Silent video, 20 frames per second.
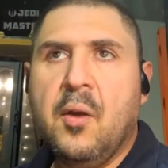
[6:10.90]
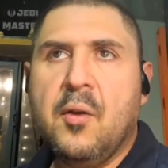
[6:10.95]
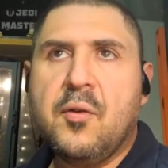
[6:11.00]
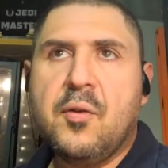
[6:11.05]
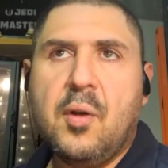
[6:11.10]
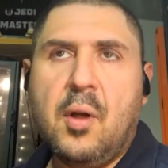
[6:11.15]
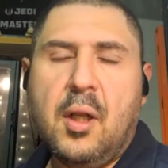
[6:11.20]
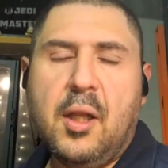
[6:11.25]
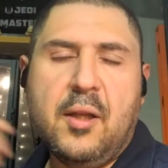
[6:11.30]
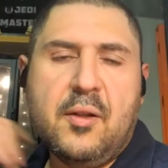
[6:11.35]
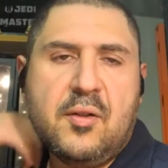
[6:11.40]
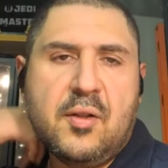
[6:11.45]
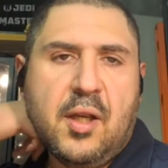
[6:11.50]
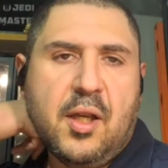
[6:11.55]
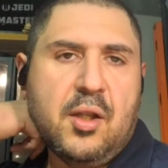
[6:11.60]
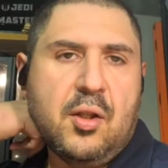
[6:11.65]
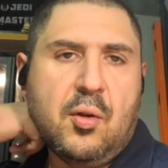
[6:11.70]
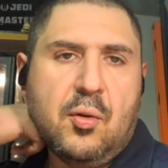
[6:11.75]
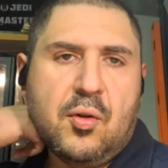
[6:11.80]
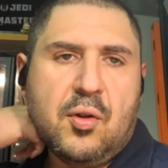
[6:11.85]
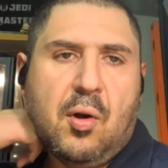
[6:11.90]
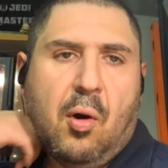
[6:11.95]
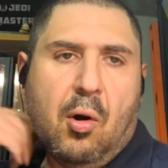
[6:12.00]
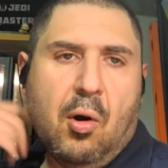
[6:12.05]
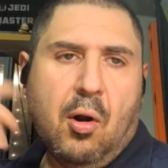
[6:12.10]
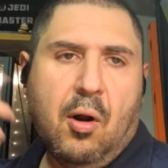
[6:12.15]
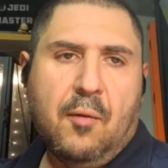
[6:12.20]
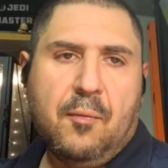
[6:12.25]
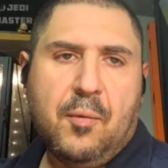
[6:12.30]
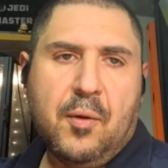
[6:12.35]
So let's say you
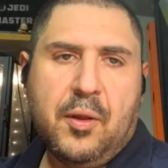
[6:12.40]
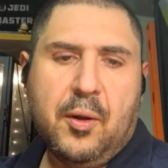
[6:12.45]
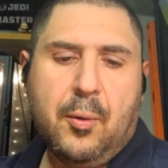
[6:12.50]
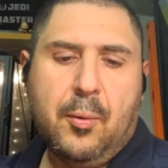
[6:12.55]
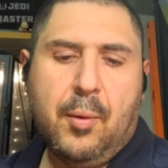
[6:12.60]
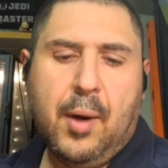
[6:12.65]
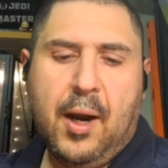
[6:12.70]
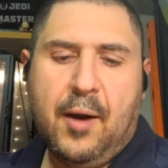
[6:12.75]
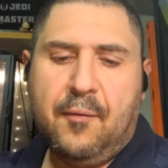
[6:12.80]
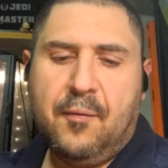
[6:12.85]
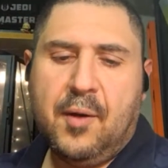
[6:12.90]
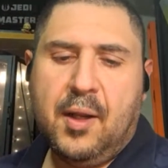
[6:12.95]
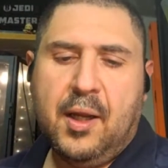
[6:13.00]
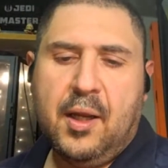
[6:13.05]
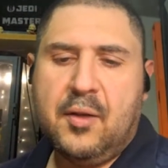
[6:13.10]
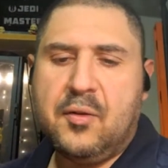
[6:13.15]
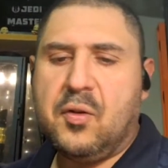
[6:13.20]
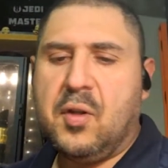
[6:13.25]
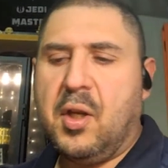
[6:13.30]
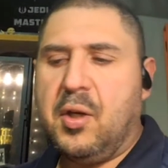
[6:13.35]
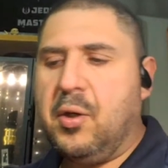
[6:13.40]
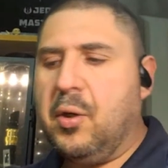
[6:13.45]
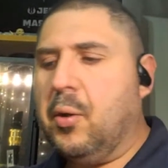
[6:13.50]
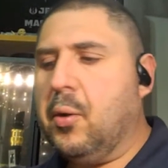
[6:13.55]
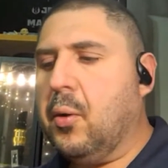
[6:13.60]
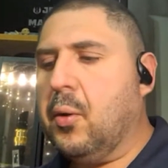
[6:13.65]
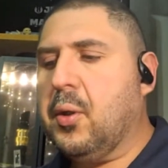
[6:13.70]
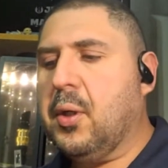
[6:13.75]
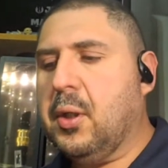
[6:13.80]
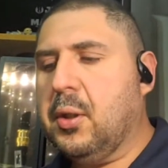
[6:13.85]
start off with the graph legs, then you
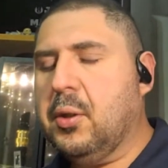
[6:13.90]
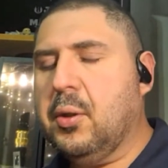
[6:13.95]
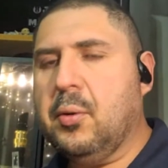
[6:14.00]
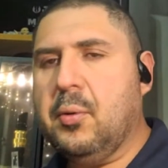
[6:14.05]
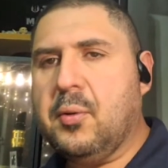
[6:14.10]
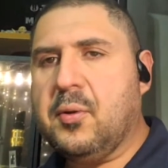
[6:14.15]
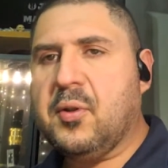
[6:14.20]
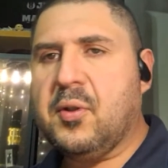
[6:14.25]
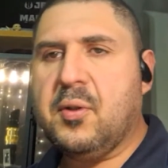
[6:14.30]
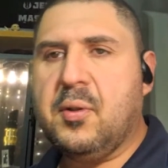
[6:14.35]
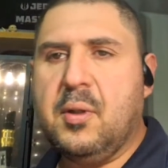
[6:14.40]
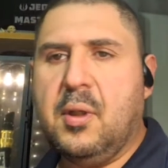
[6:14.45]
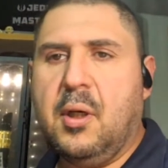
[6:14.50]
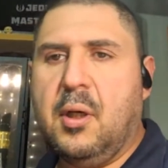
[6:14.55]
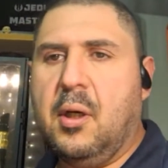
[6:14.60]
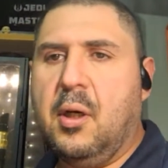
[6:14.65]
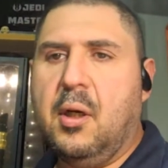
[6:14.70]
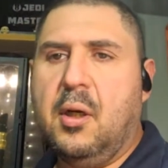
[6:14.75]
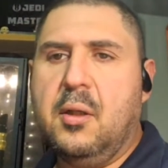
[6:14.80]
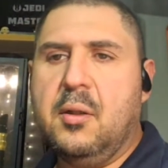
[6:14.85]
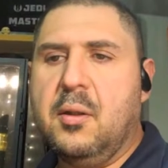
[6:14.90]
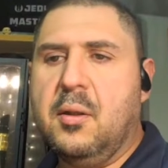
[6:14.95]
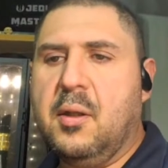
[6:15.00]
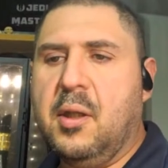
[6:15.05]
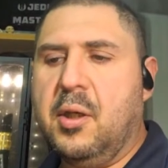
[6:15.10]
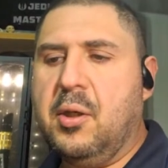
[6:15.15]
go to Luke's hilt,